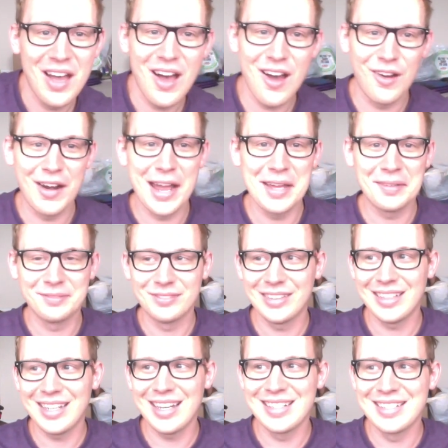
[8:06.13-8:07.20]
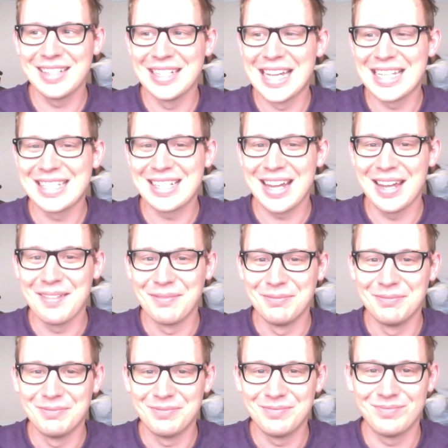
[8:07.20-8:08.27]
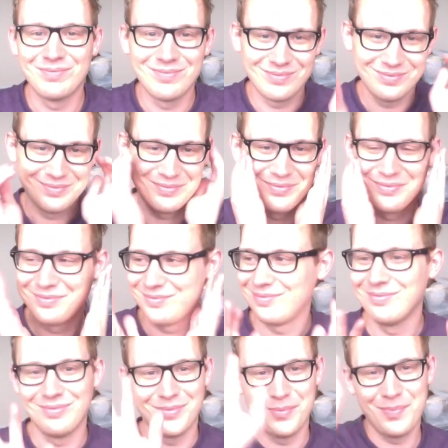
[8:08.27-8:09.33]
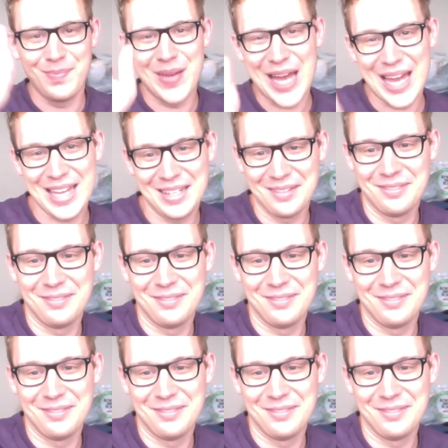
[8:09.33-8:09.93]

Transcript: Alright, until next time. Bye.